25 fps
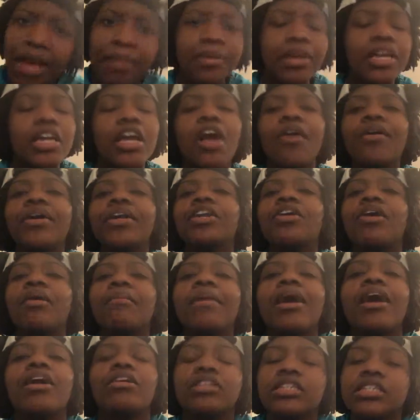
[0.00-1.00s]
and You all already know I'm
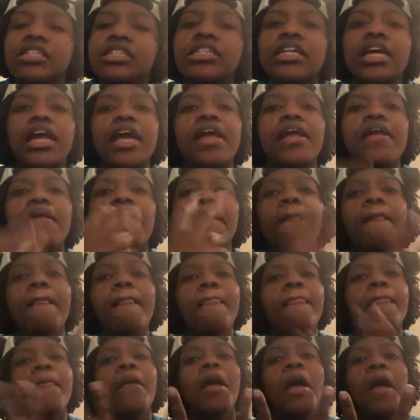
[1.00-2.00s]
out this thing.
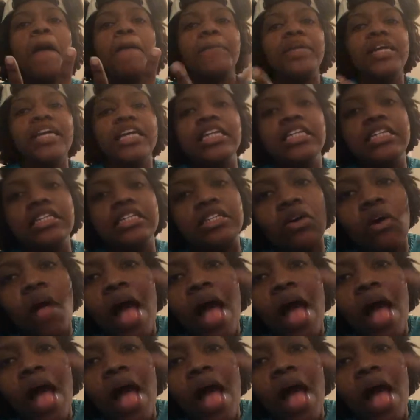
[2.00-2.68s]
Peace.